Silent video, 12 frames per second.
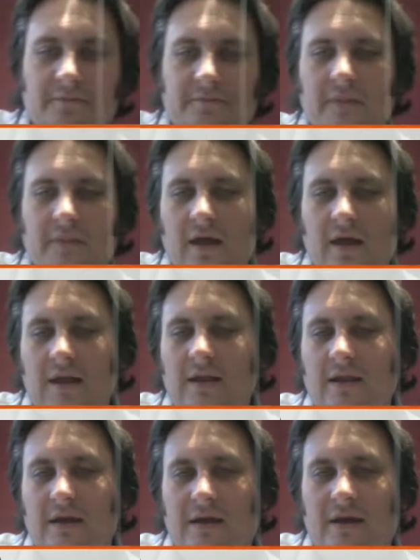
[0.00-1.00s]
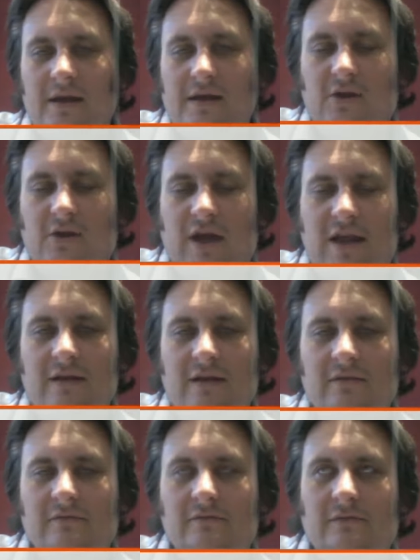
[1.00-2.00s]
And you can
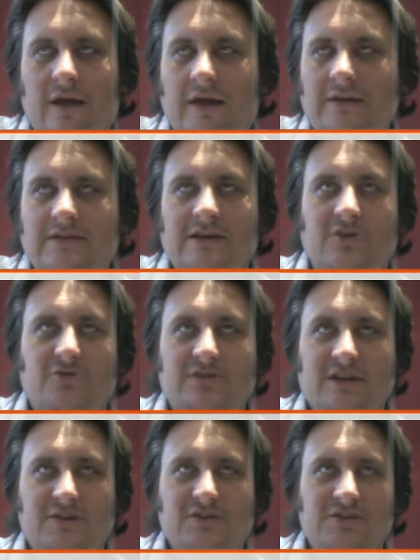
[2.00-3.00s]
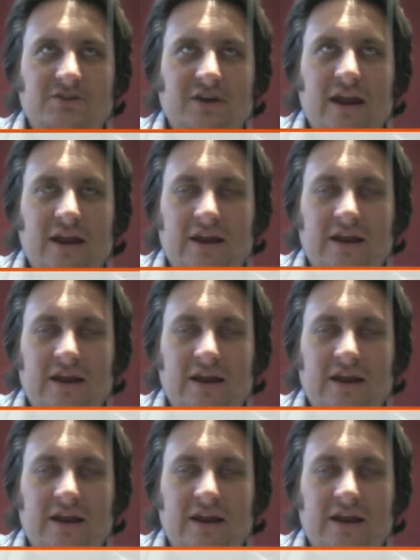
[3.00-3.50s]
schedule sessions on any